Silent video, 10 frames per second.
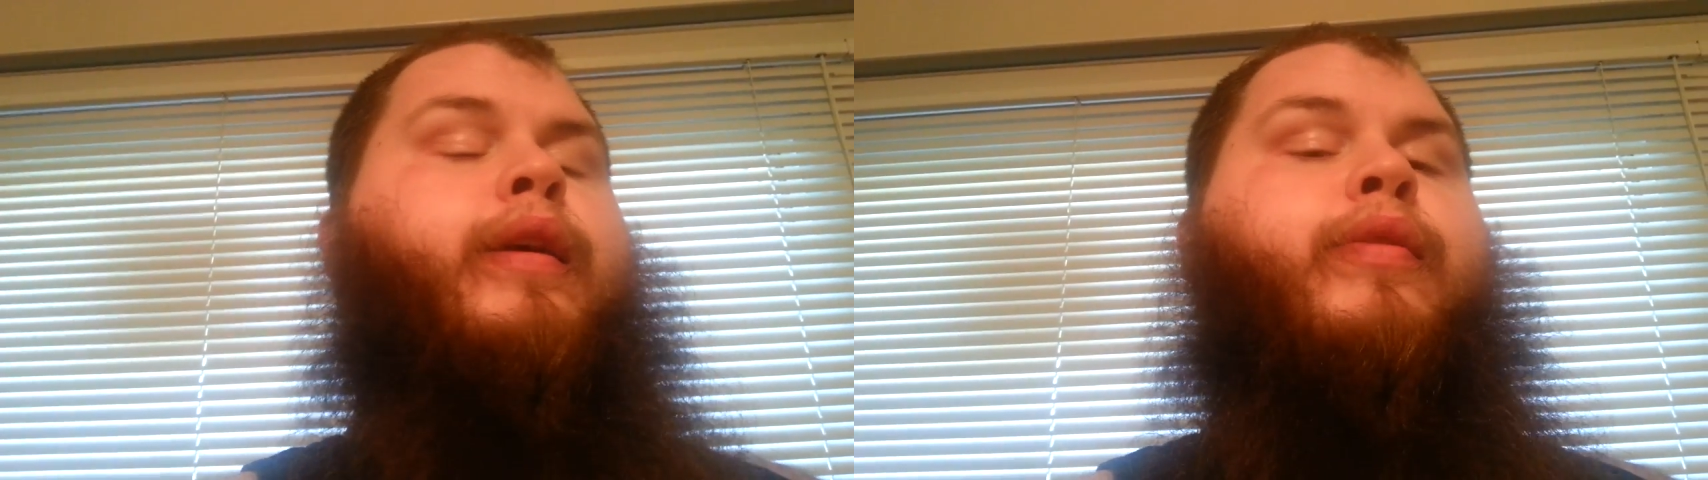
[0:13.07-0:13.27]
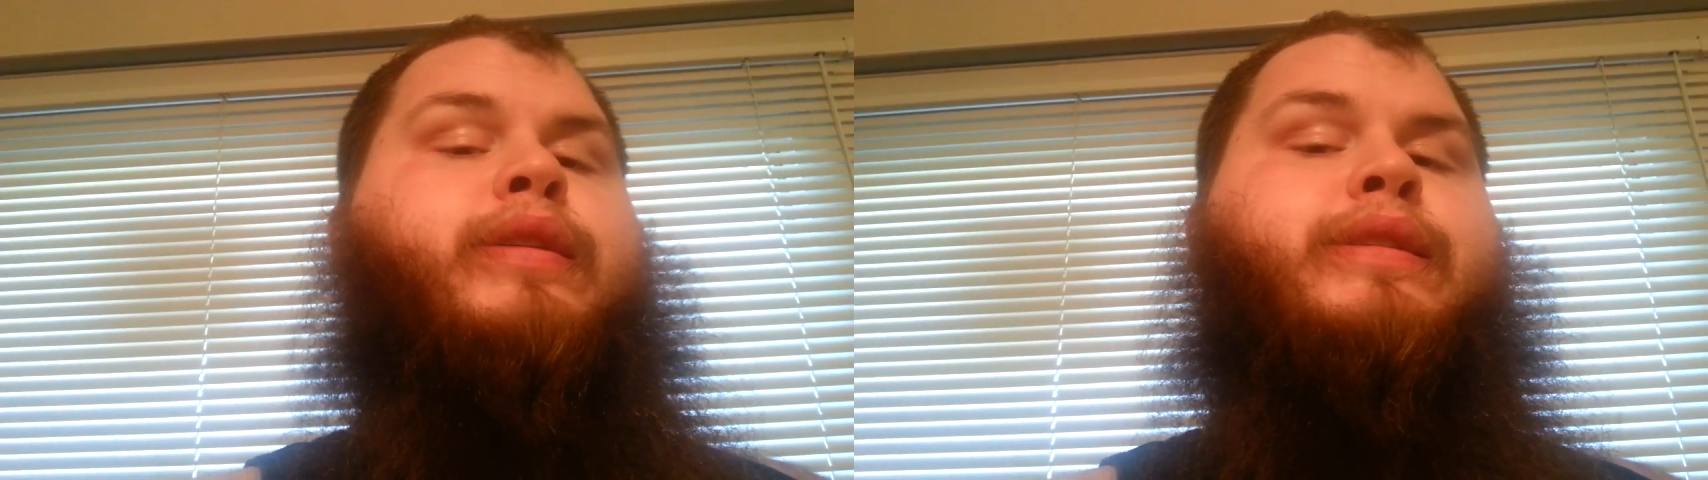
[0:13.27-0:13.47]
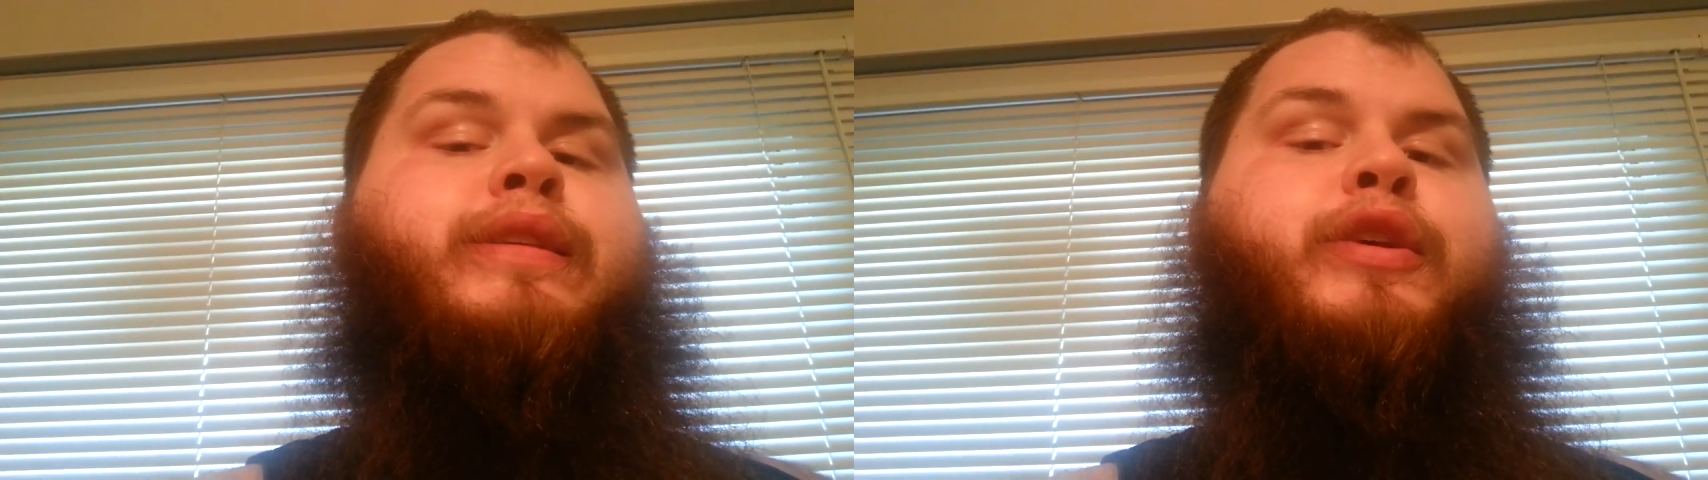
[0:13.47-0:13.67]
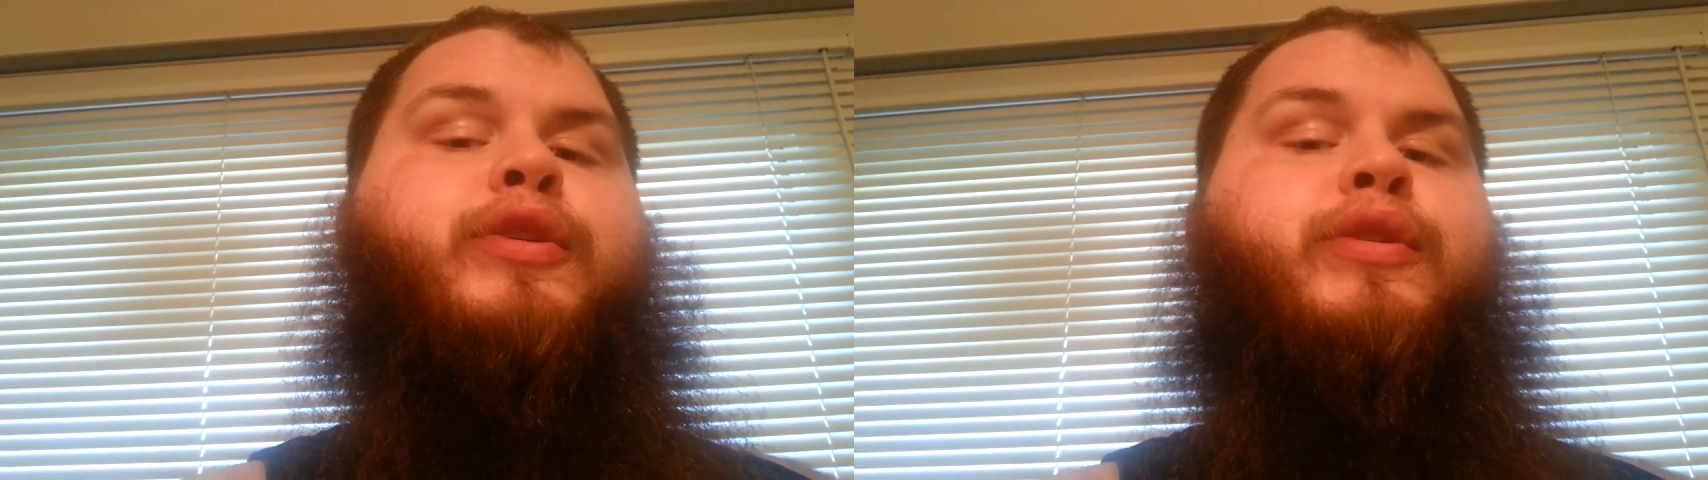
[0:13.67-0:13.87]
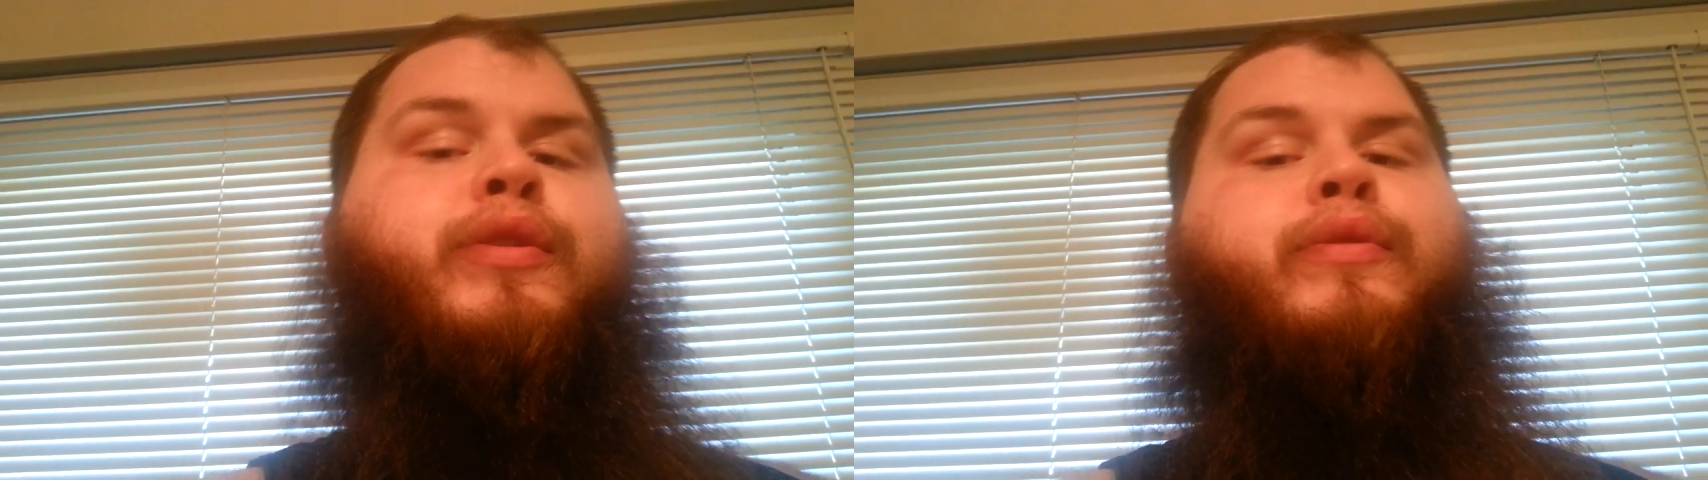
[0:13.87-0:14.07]
This is a
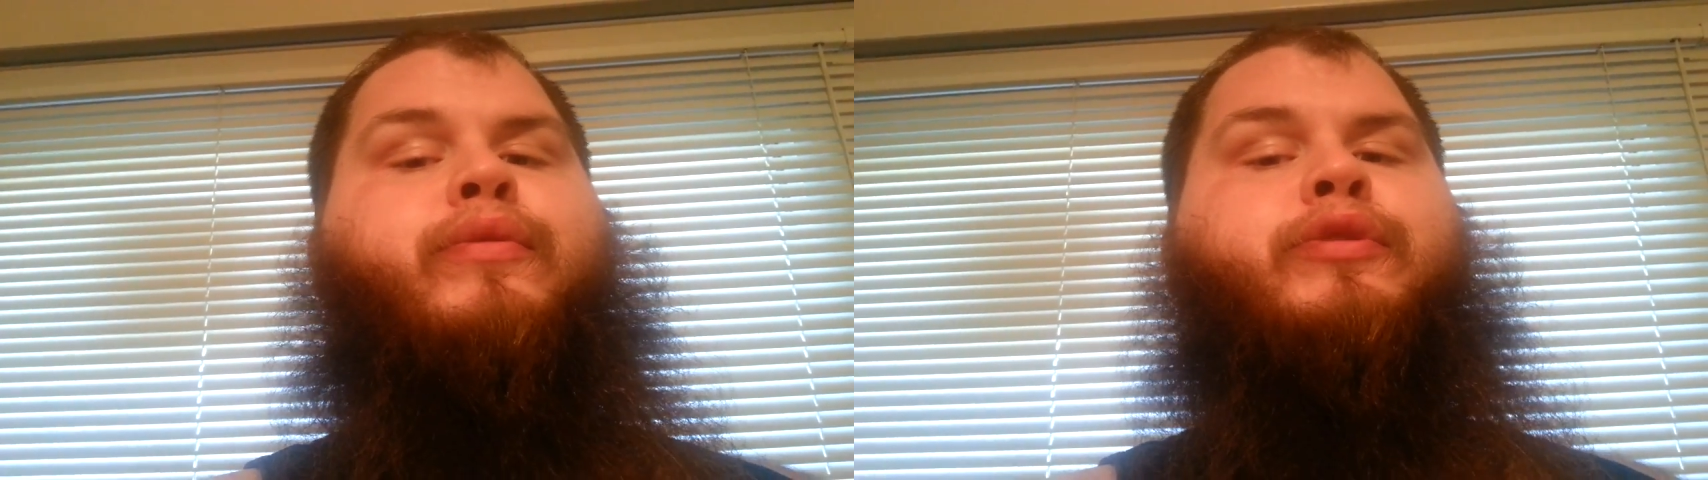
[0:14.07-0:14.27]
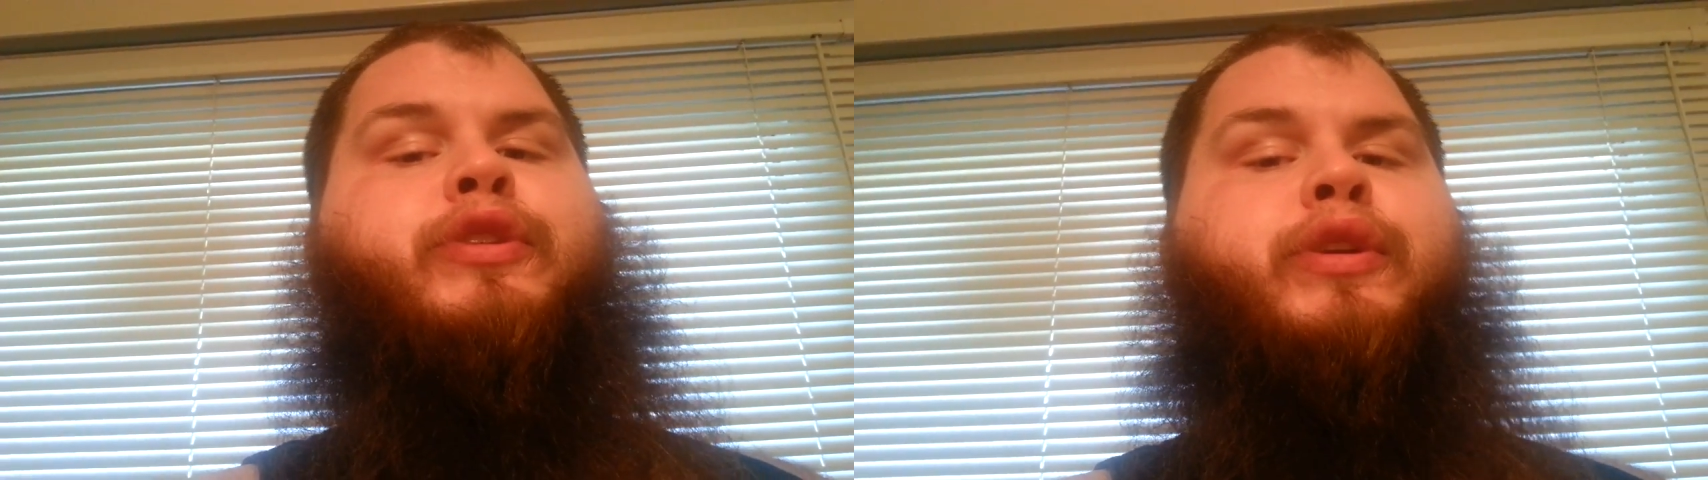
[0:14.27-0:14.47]
huge,